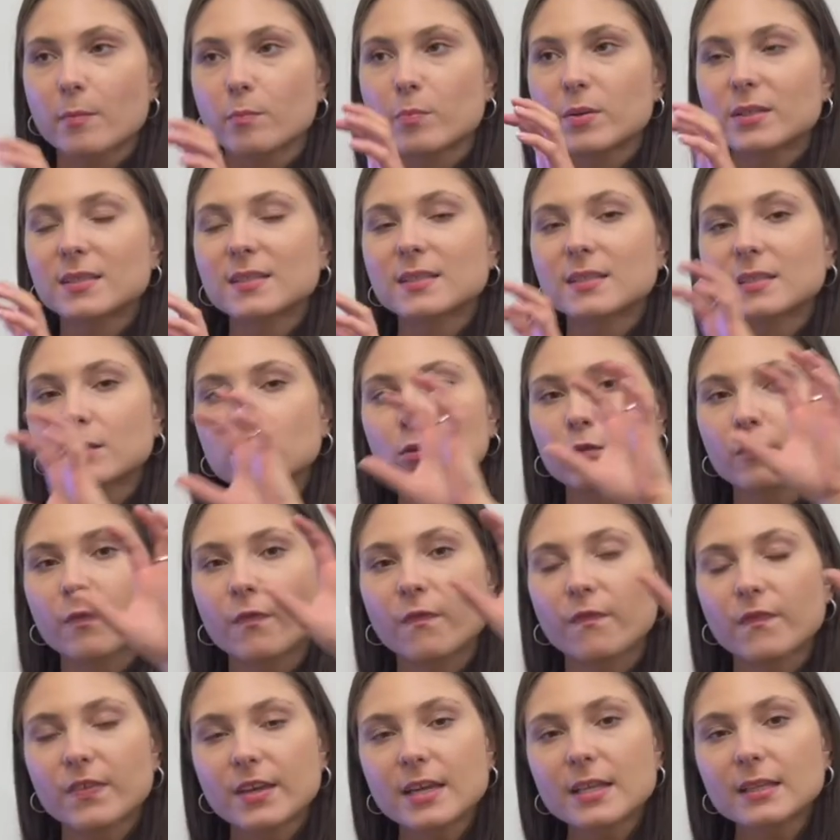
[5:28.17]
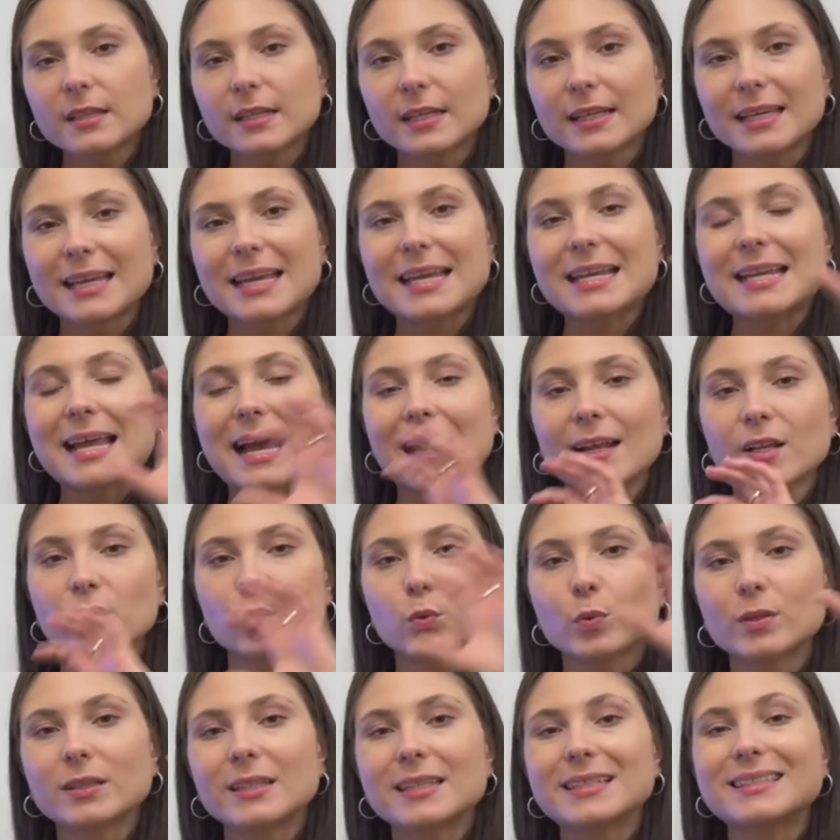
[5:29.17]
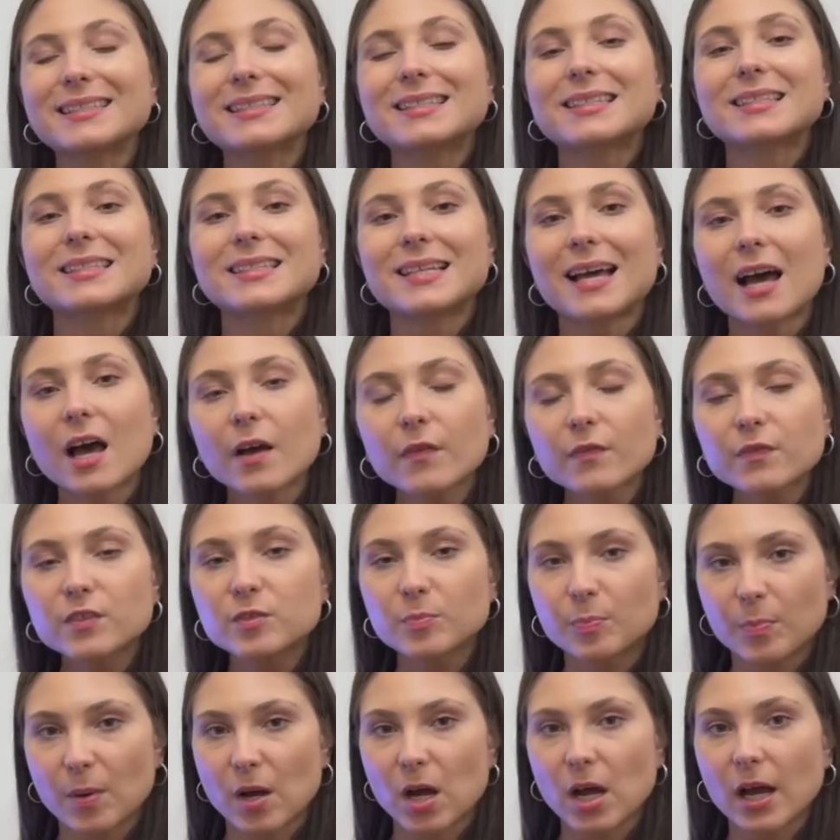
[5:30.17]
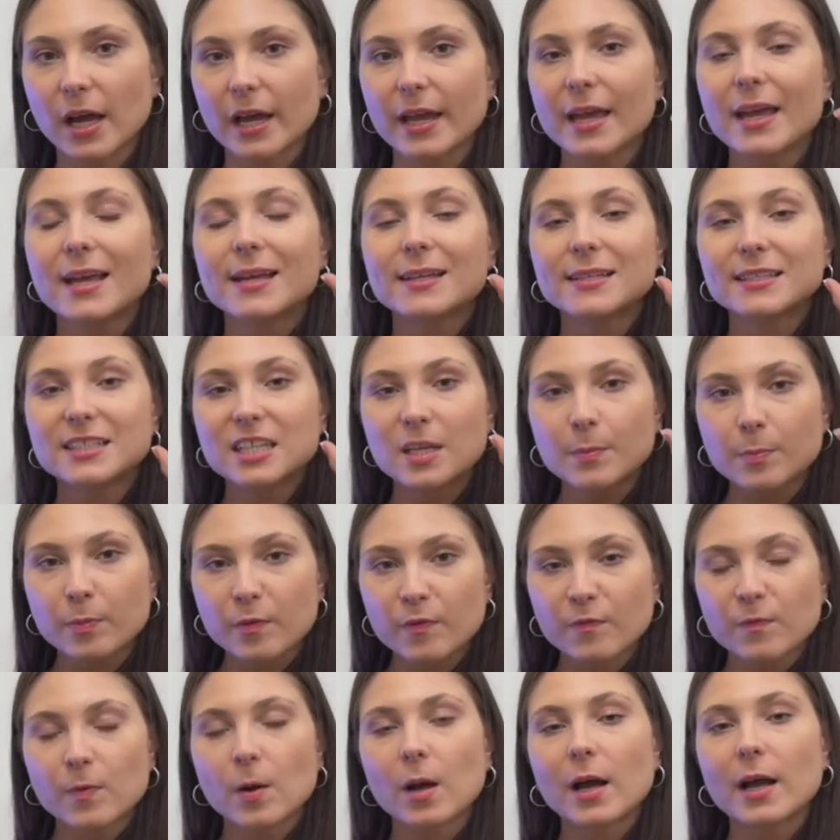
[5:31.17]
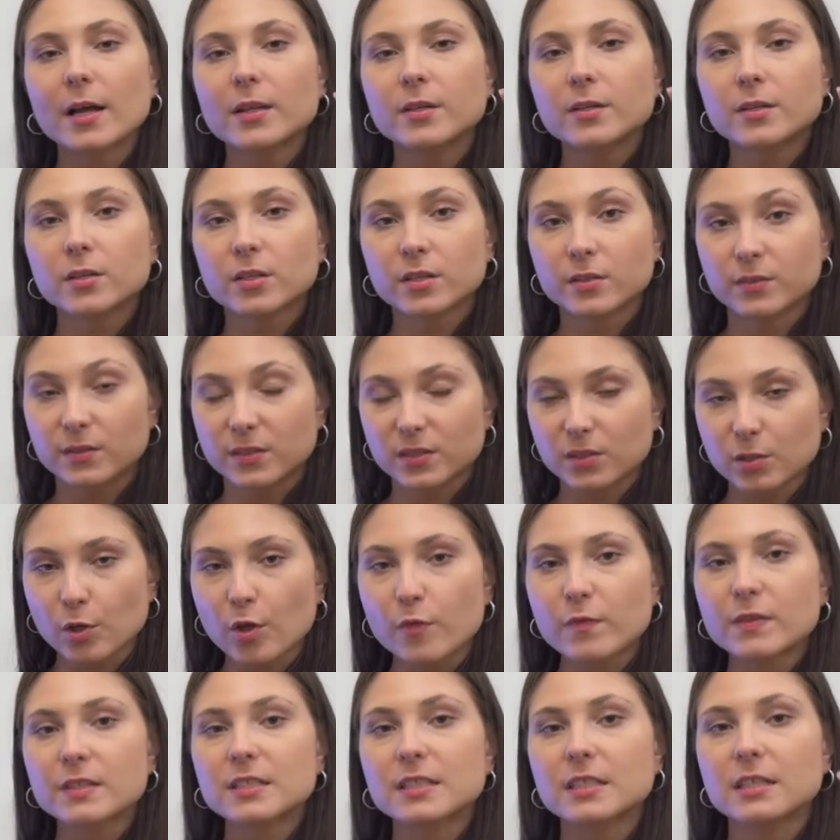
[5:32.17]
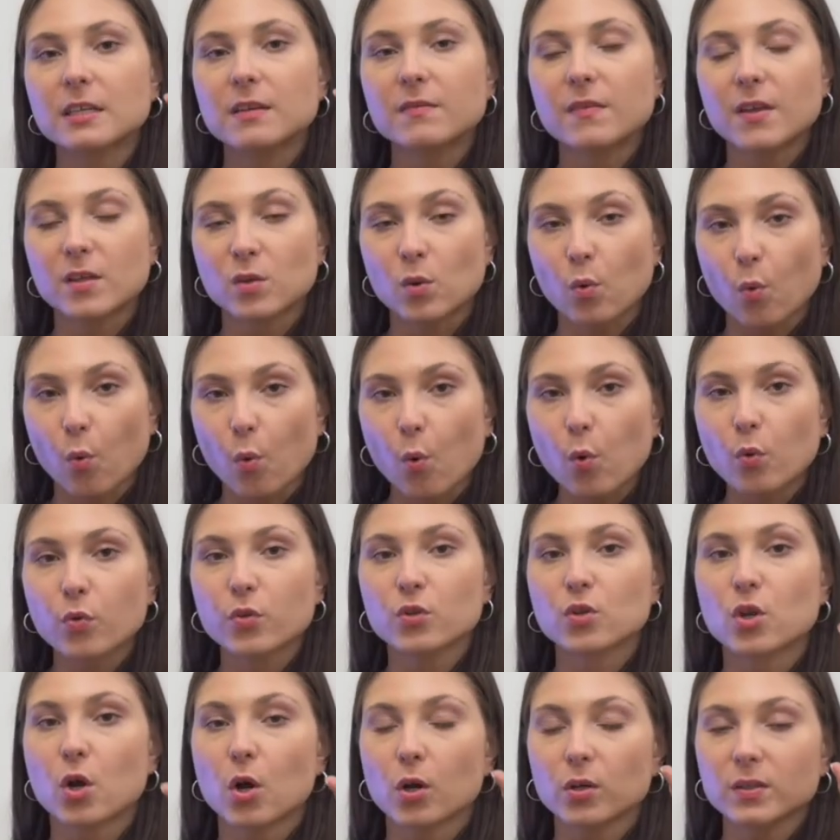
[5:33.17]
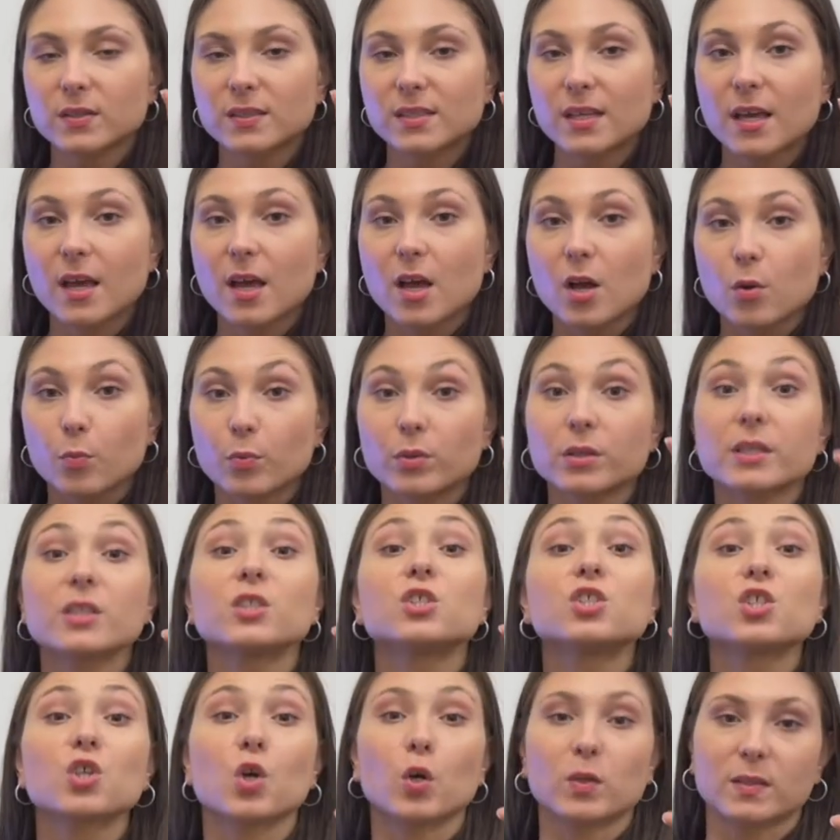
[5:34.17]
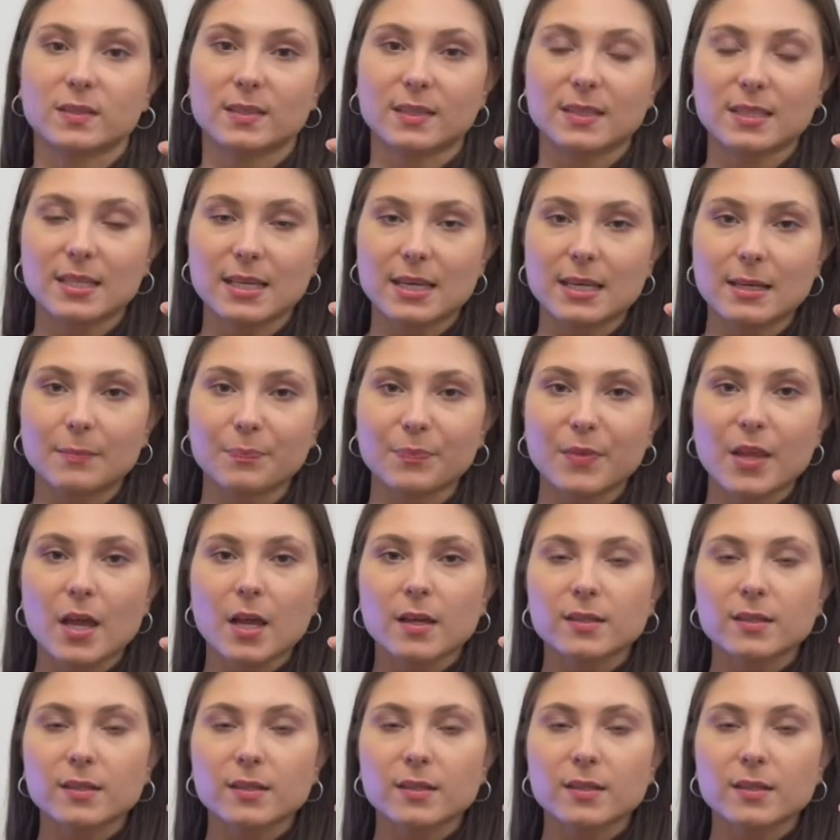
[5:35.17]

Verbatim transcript: but still feeling inadequately stuffed by typified conservative and orthodox religiosity.